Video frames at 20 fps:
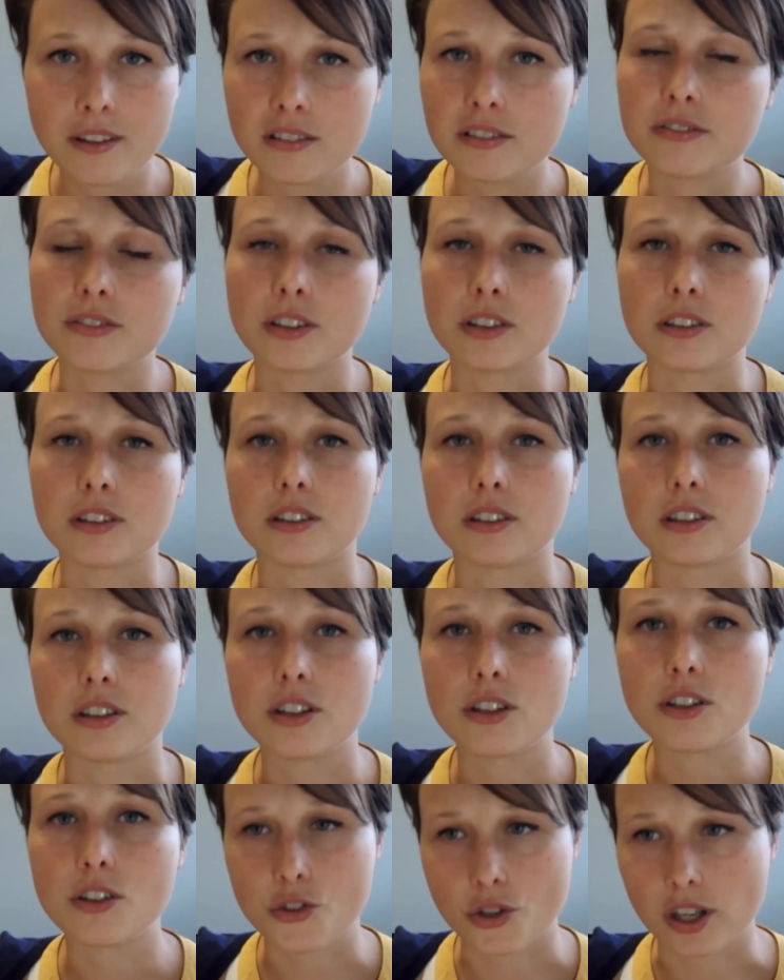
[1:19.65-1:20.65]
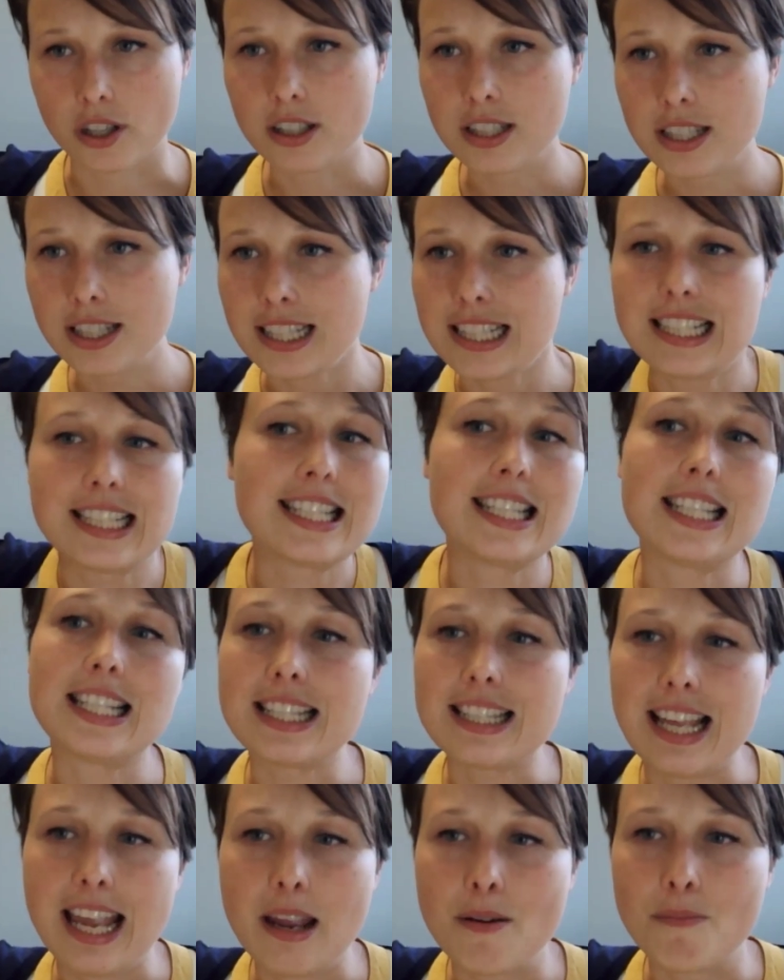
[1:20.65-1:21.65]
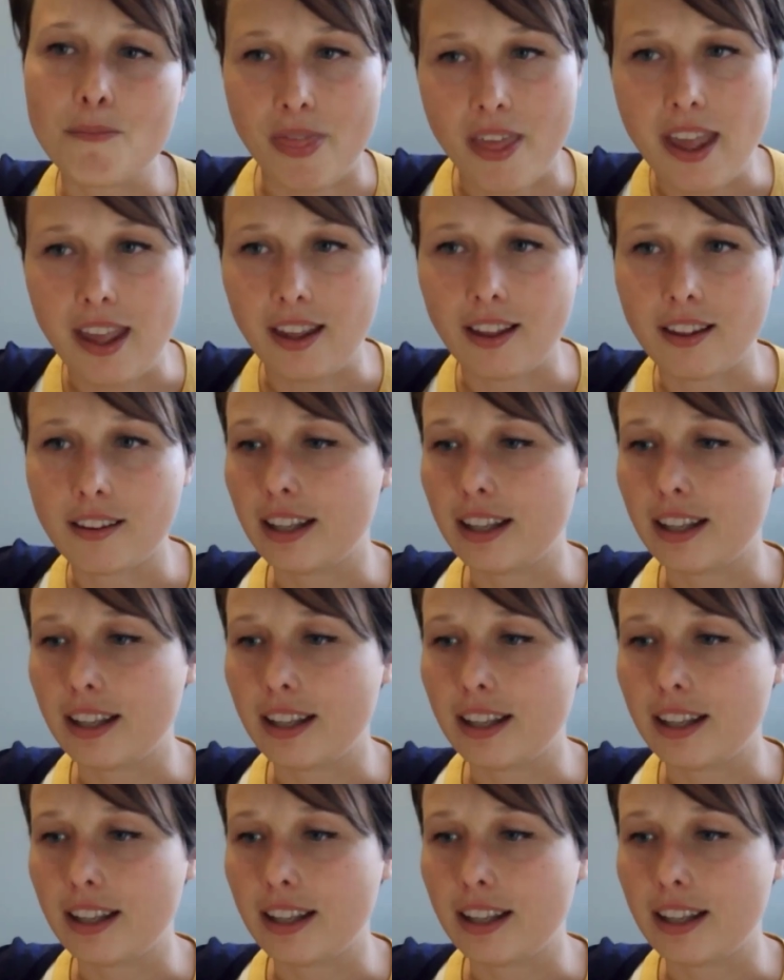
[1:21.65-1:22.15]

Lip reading: for Drugs. It's the same thing.